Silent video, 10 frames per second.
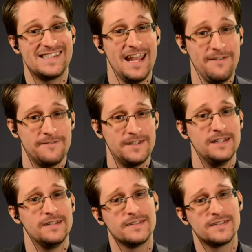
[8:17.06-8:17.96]
The
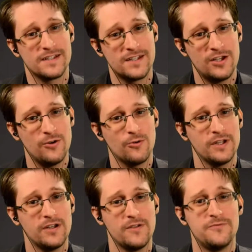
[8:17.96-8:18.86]
safety, the
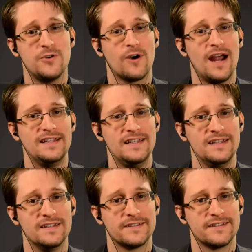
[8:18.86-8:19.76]
security of your
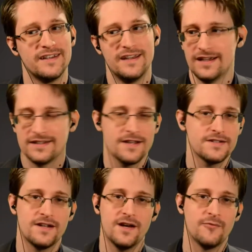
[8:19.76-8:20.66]
ideas
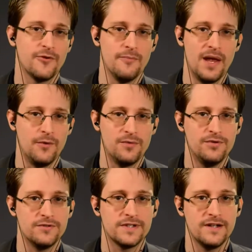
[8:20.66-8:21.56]
doesn't come from men
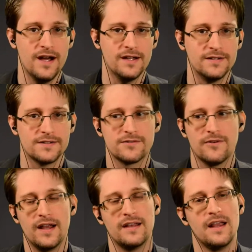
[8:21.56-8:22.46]
with boots and
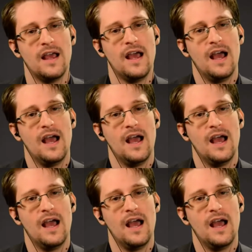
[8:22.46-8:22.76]
guns, right?